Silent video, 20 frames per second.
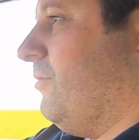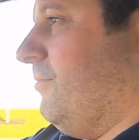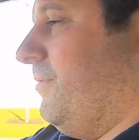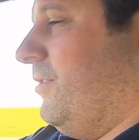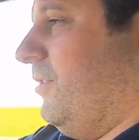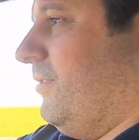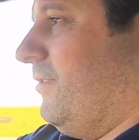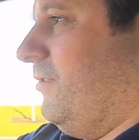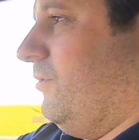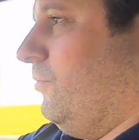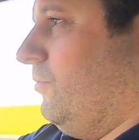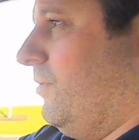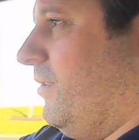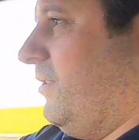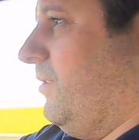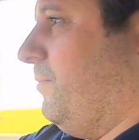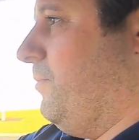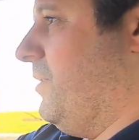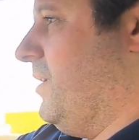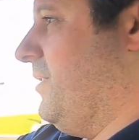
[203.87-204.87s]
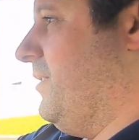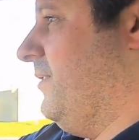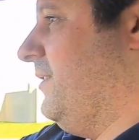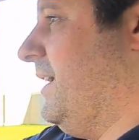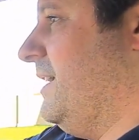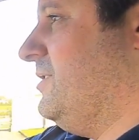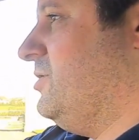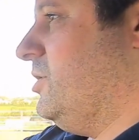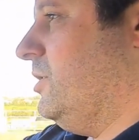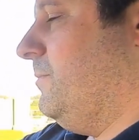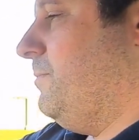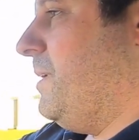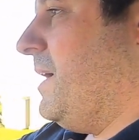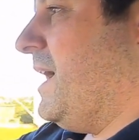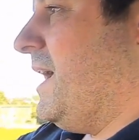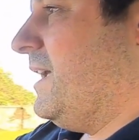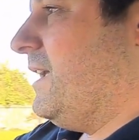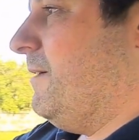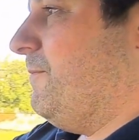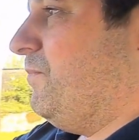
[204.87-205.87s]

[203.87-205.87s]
or it's also known as the presidential pack,